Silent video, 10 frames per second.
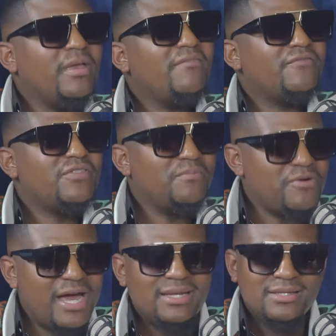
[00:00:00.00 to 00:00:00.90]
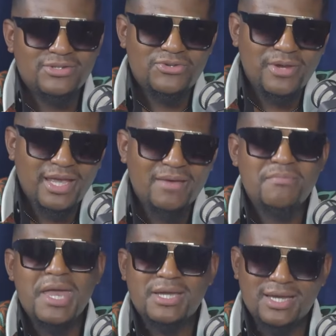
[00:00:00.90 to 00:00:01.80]
if the bride is doing her
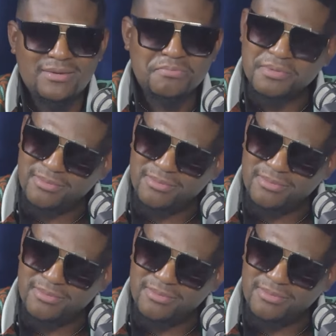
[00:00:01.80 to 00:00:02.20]
makeup,